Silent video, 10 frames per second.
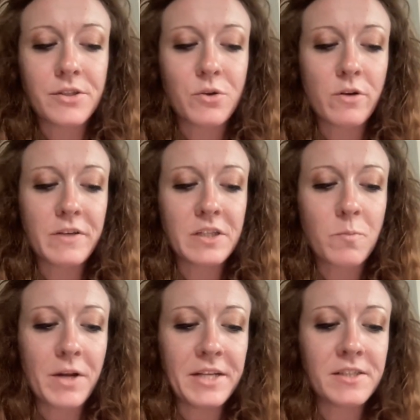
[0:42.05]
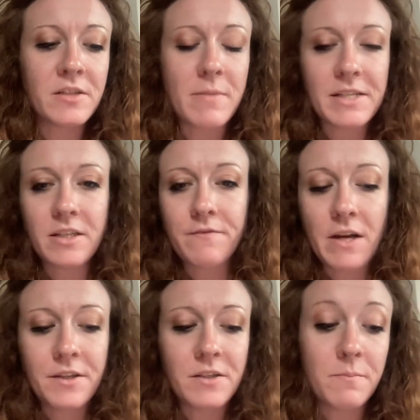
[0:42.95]
sort of explains domestic
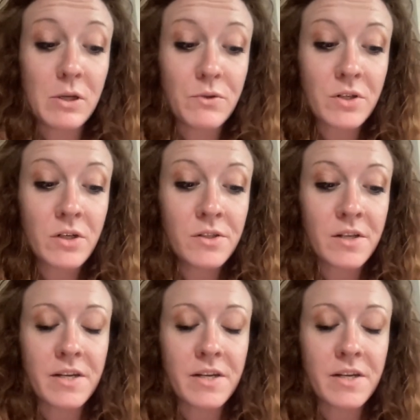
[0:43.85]
violence abusers